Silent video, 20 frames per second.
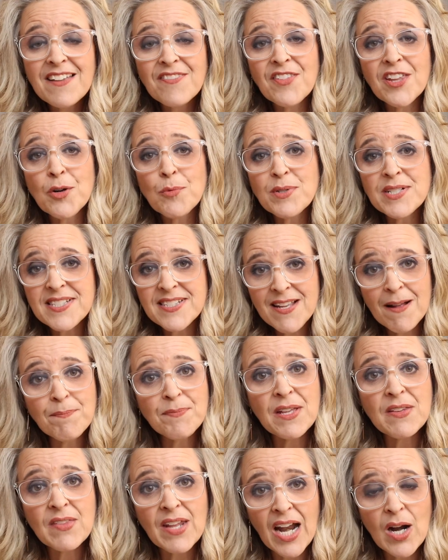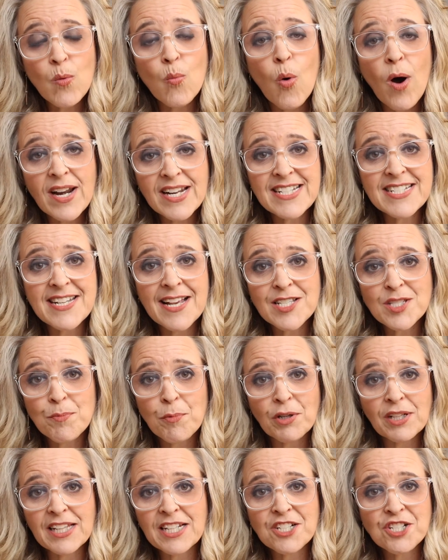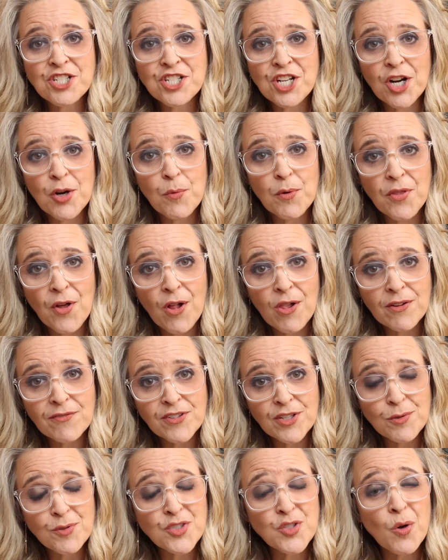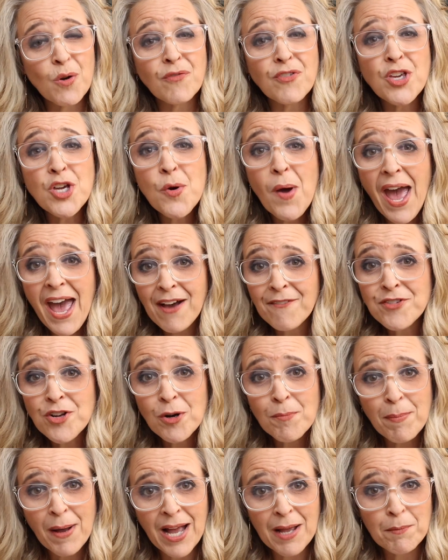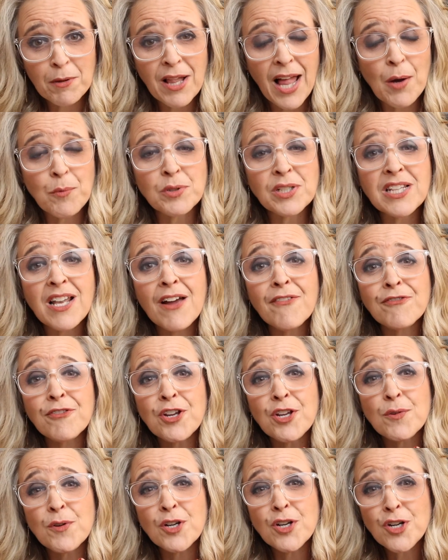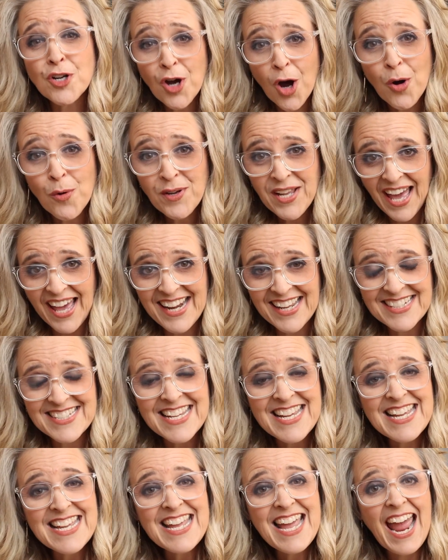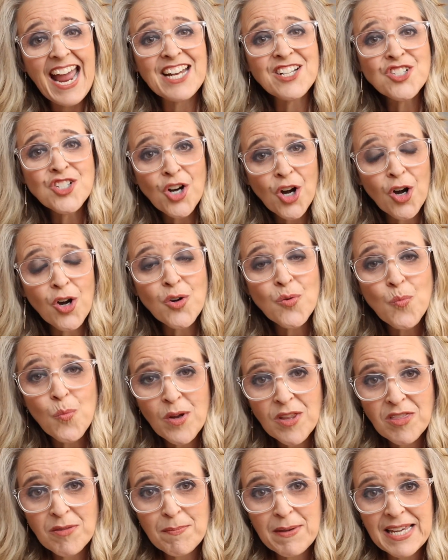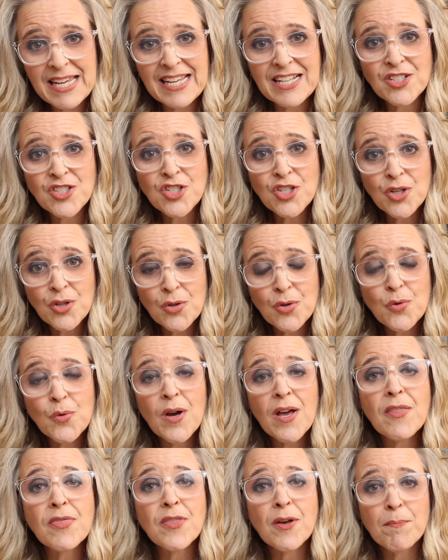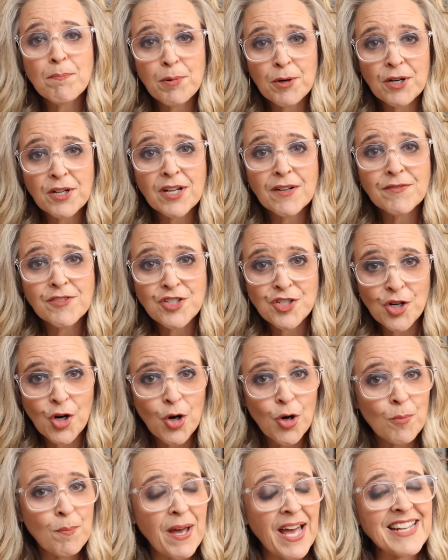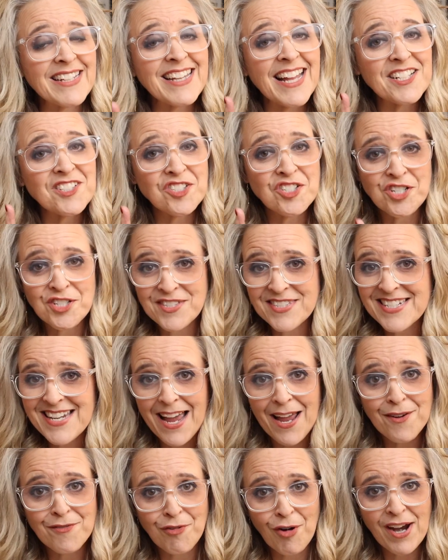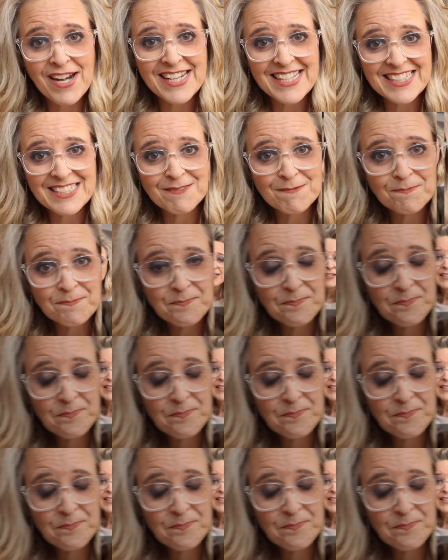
that it was something that I wanted desperately to share with all of you. So if you have your Bible, I would love for you to go get it and turn with me to the book of Job, and let's just dive right in.